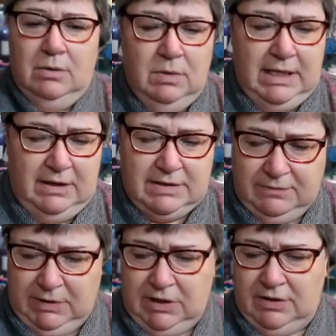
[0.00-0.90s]
What else
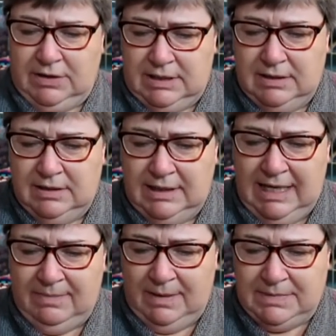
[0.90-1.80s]
have we got?
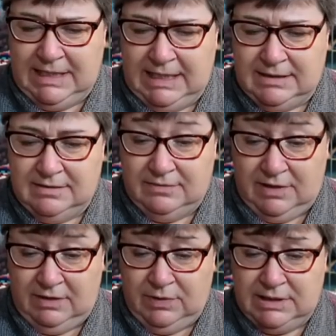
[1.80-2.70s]
Lamp update,
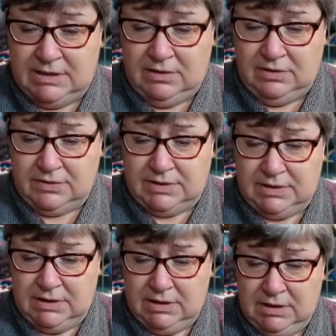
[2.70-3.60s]
five wind
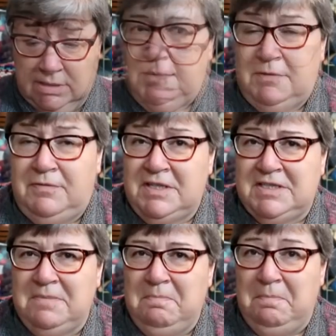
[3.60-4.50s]
socks. But
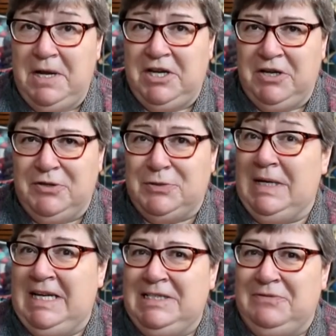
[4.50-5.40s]
first some big news,
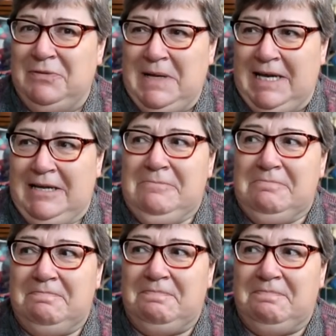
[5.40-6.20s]
well it is for me.